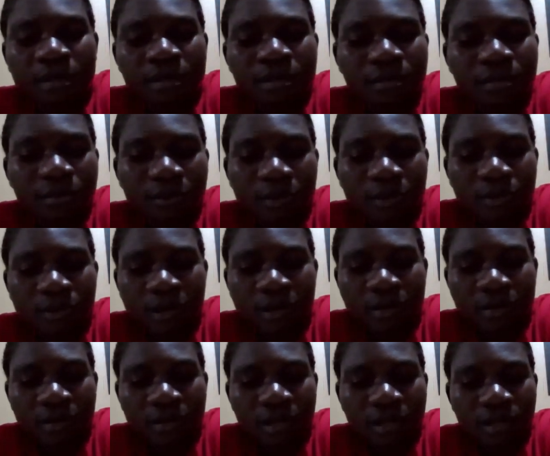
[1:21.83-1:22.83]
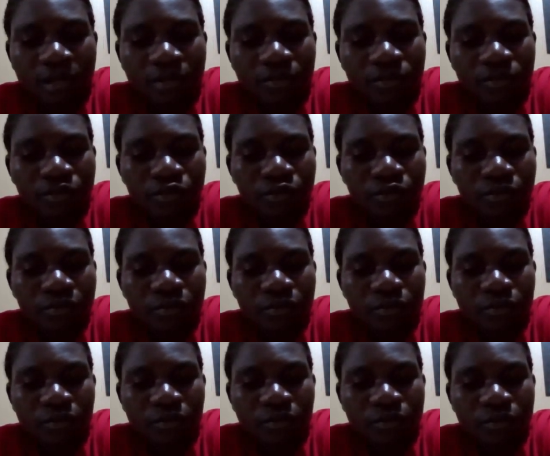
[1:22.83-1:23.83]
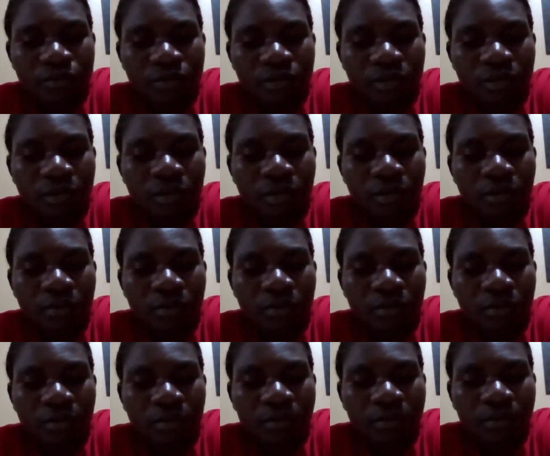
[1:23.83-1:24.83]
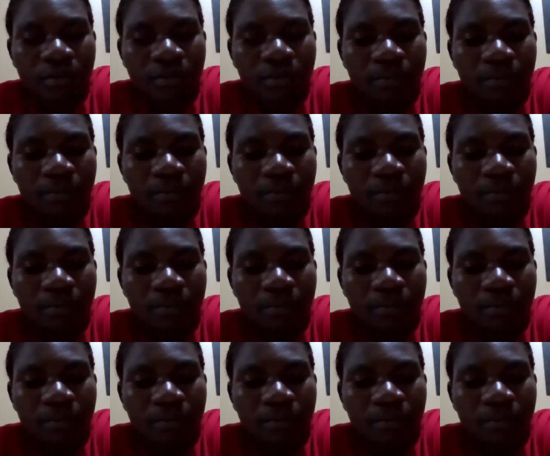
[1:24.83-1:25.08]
So when you want to get YouTube, you should go to your Chrome